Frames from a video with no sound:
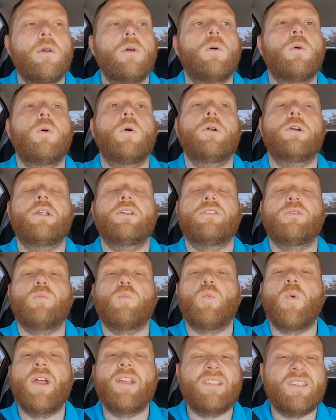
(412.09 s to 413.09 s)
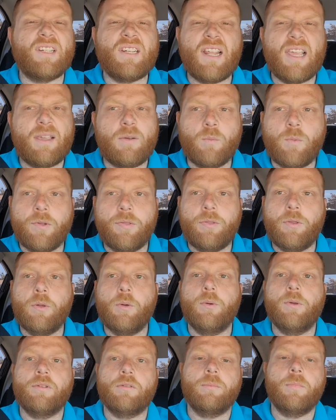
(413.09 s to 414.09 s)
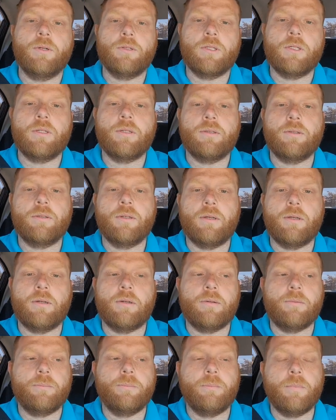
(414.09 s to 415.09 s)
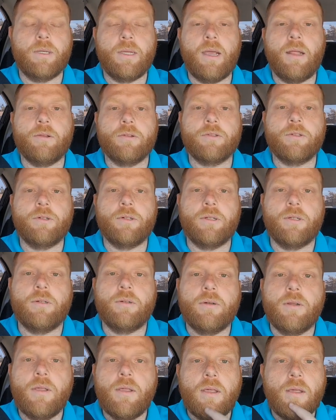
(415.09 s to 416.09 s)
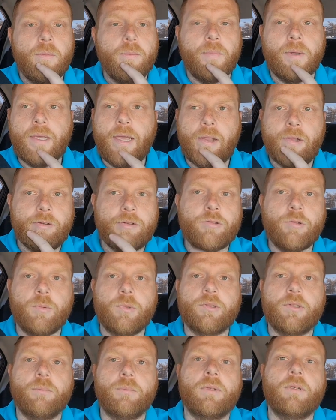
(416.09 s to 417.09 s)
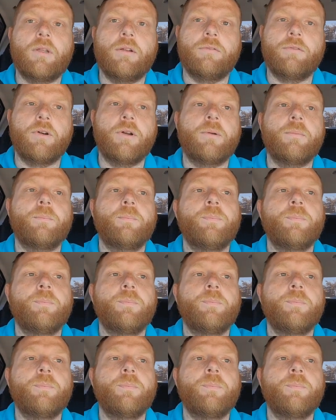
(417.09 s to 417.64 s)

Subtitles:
or it doesn't resonate with you as much as McAllister did. McAllister was something different.